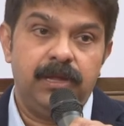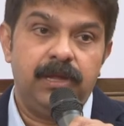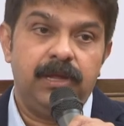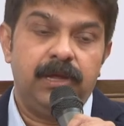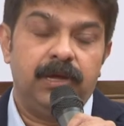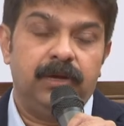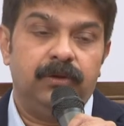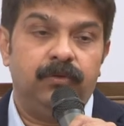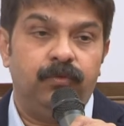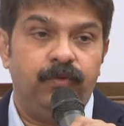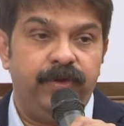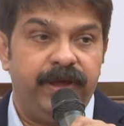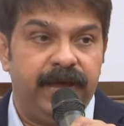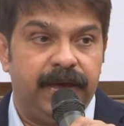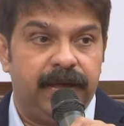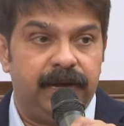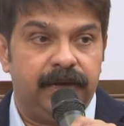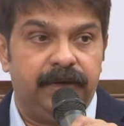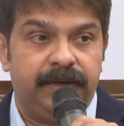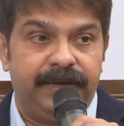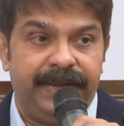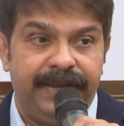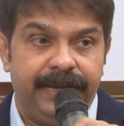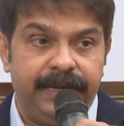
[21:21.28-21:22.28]
We are
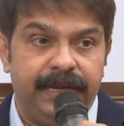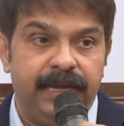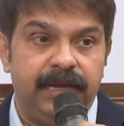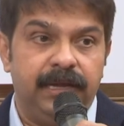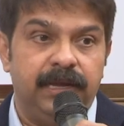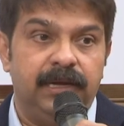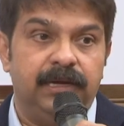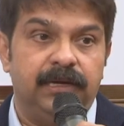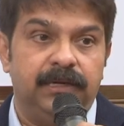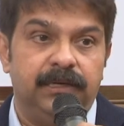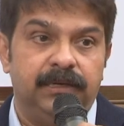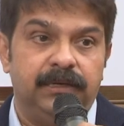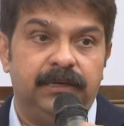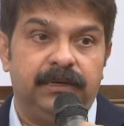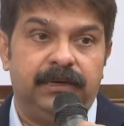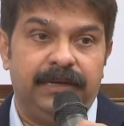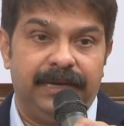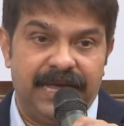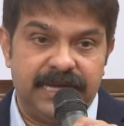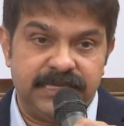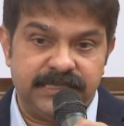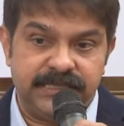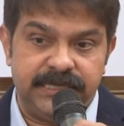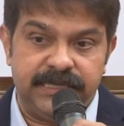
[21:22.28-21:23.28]
taking uh,
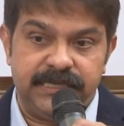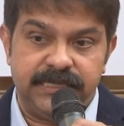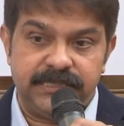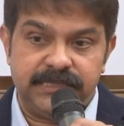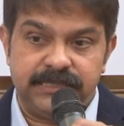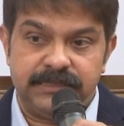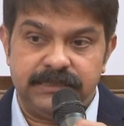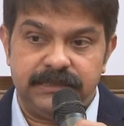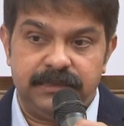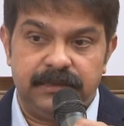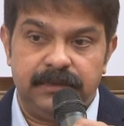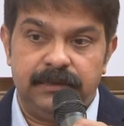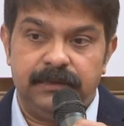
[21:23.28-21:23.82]
classes.